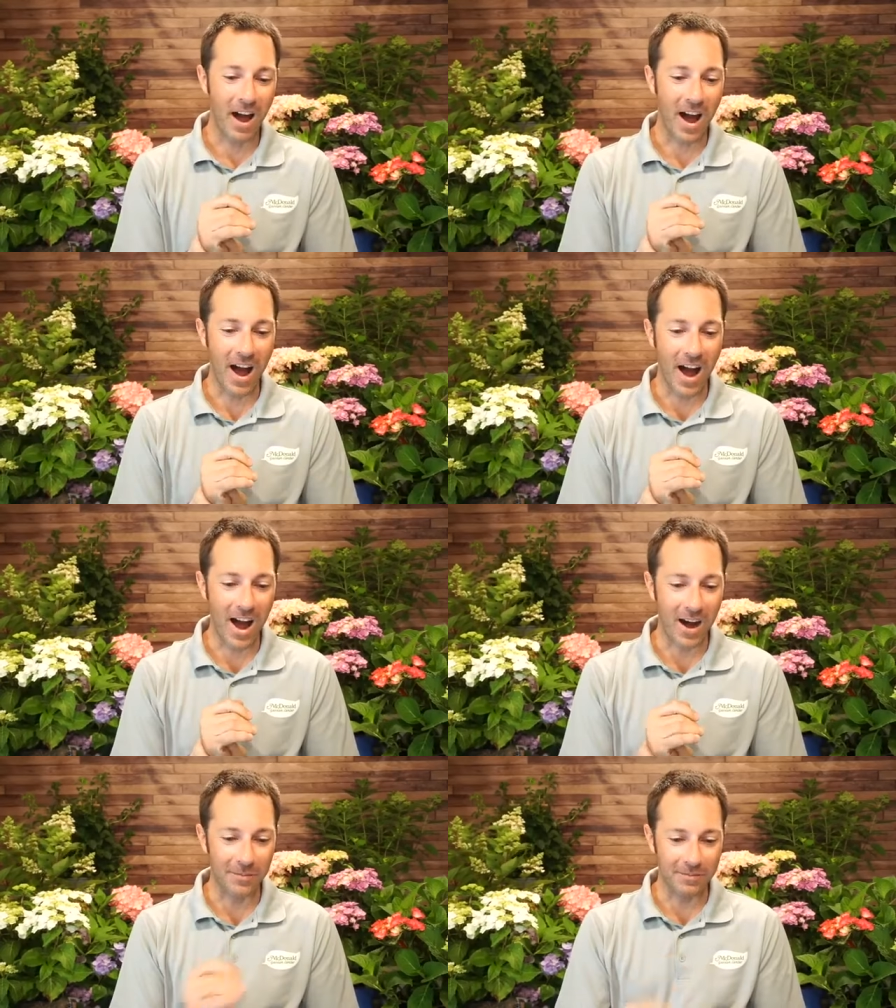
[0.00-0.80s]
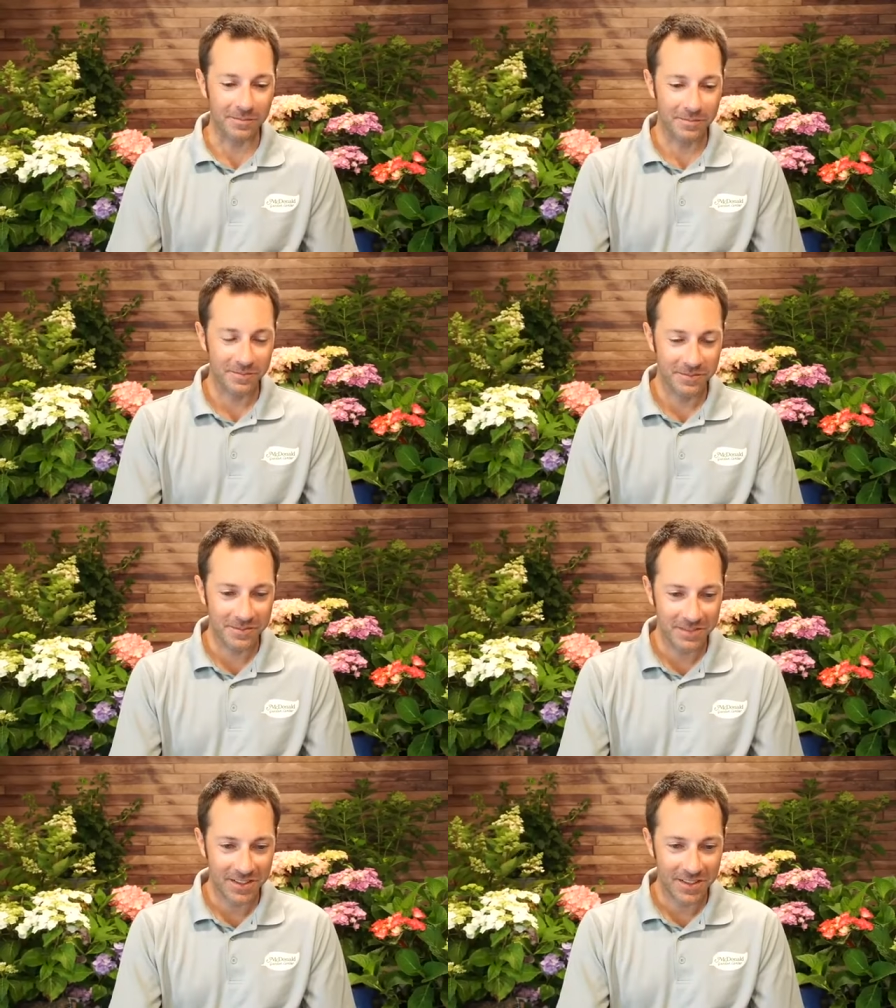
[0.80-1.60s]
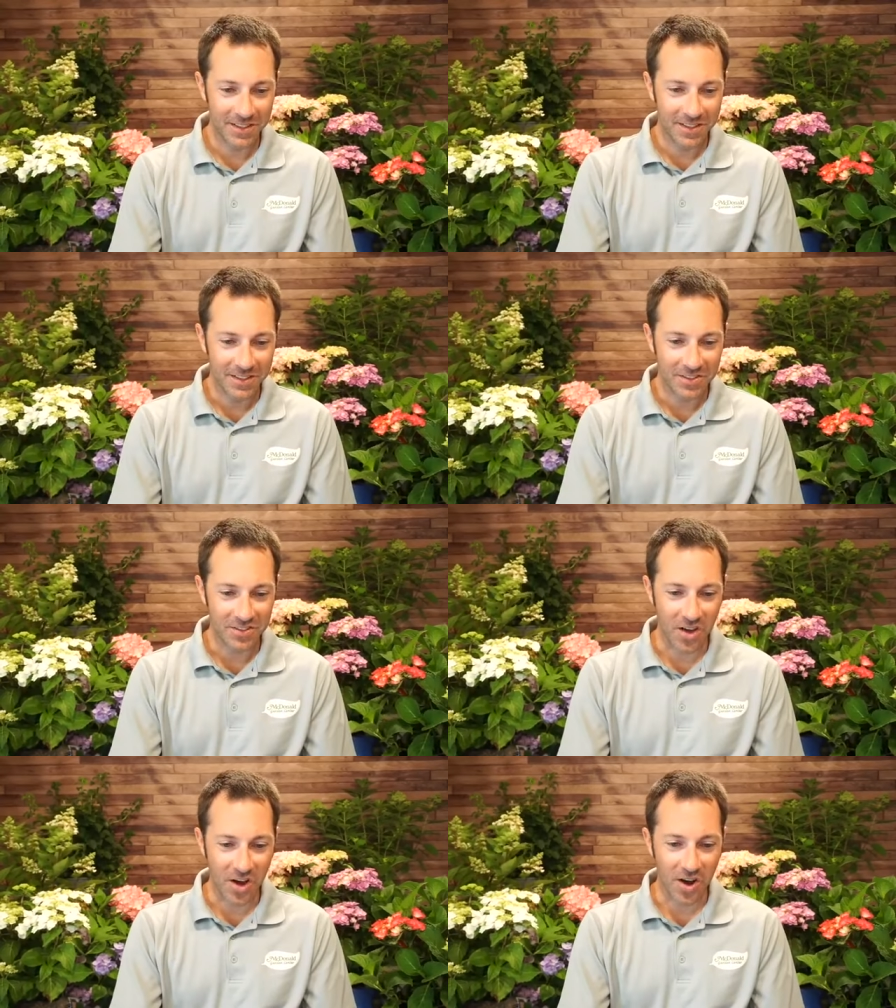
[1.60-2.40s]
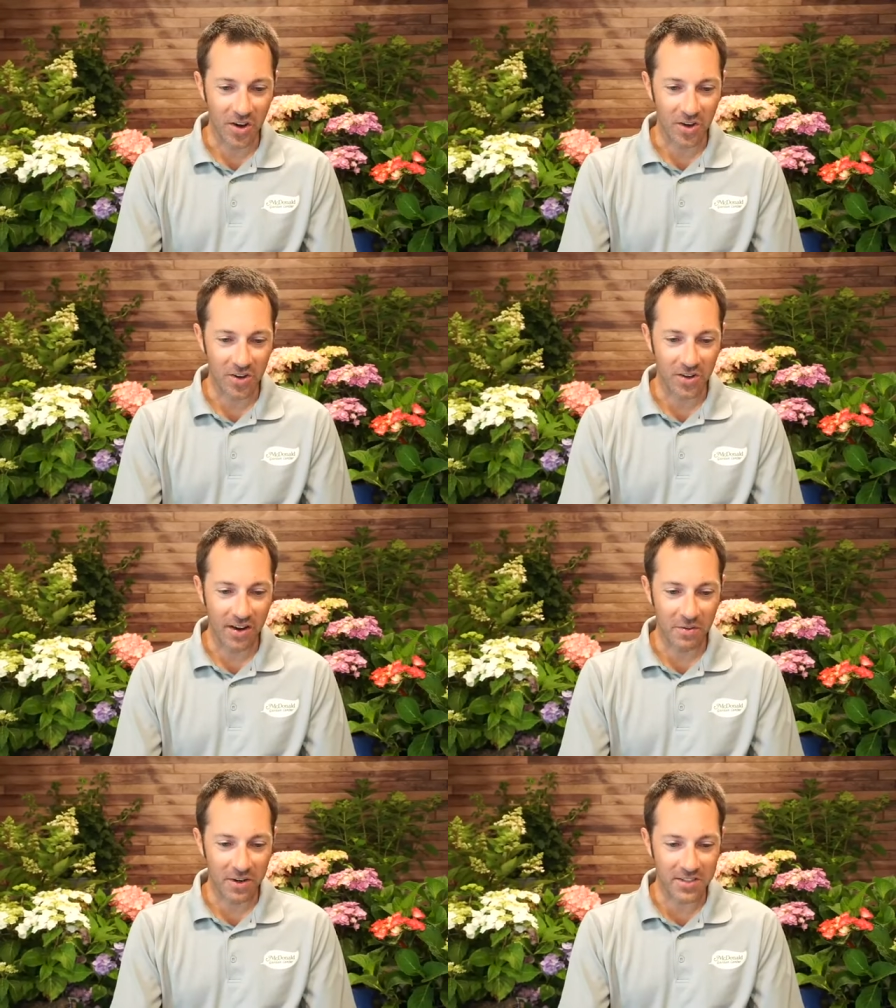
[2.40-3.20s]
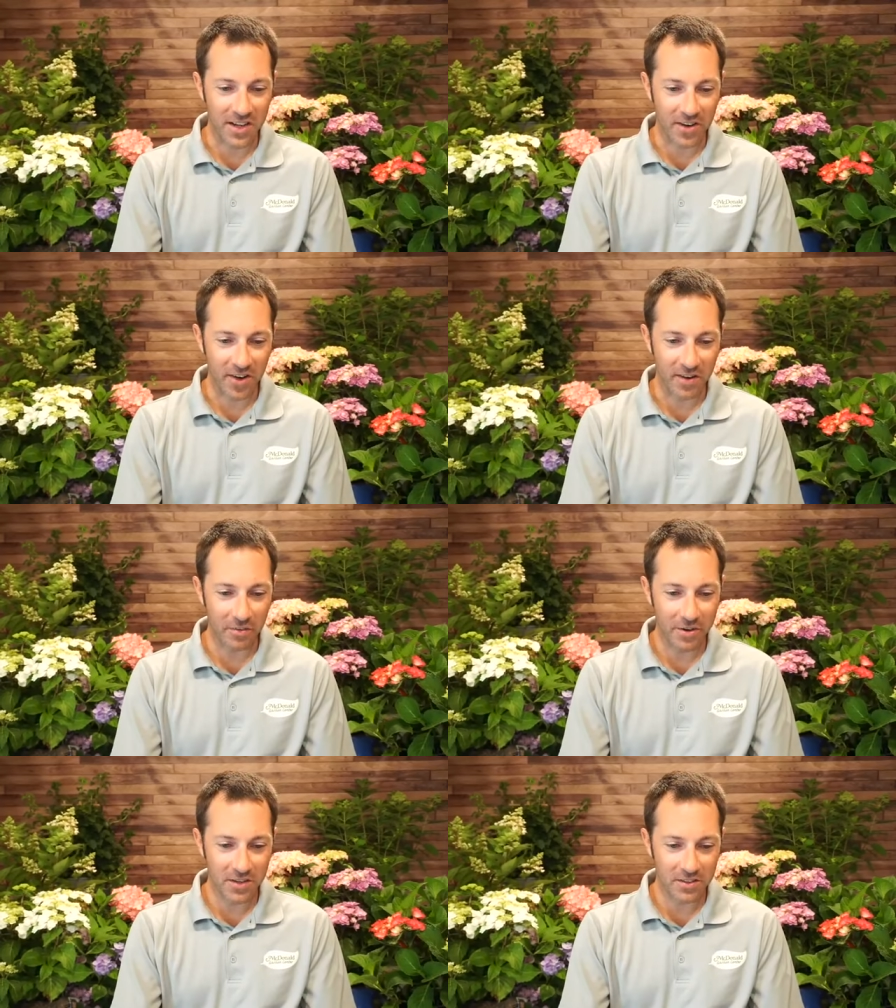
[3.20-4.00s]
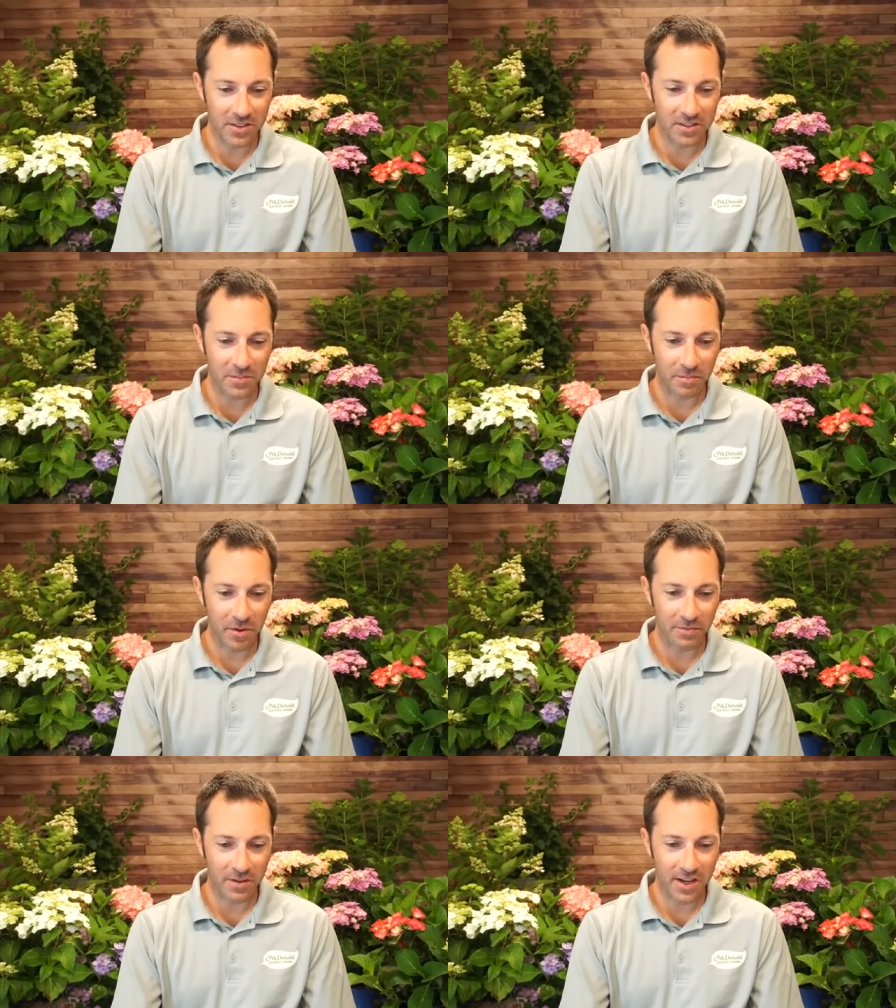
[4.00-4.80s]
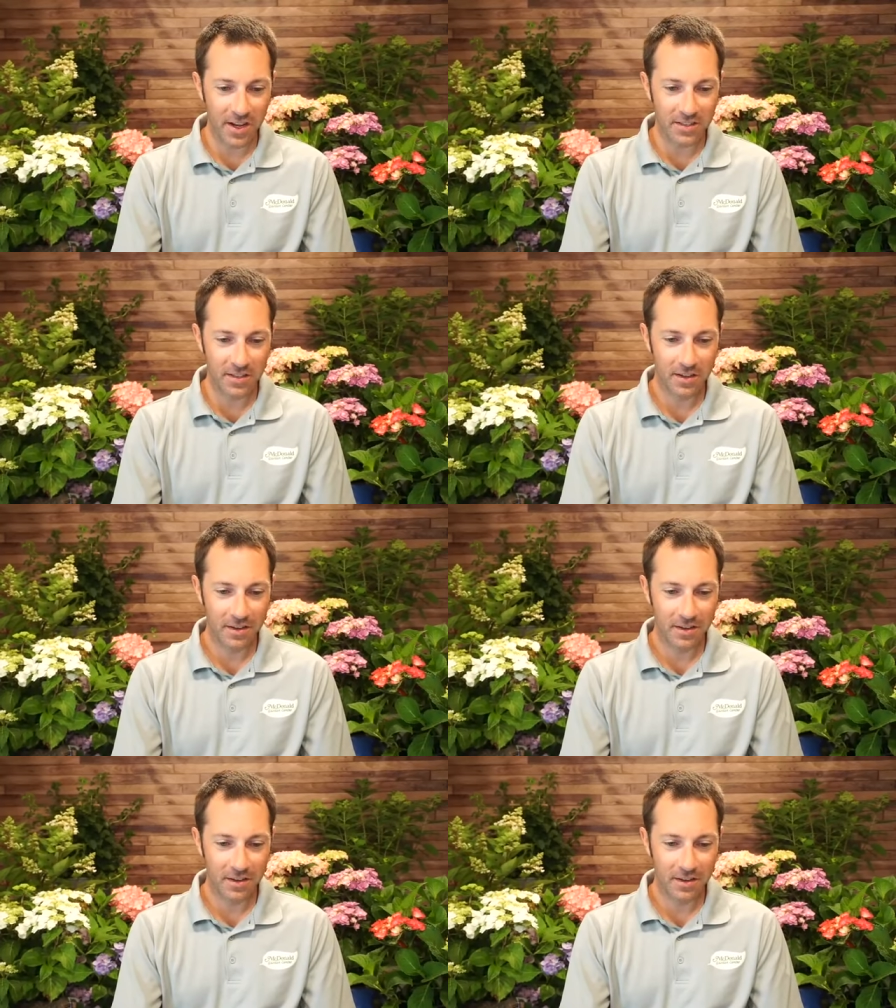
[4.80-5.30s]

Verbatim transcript: um, so everybody's saying great information. This has been perfect.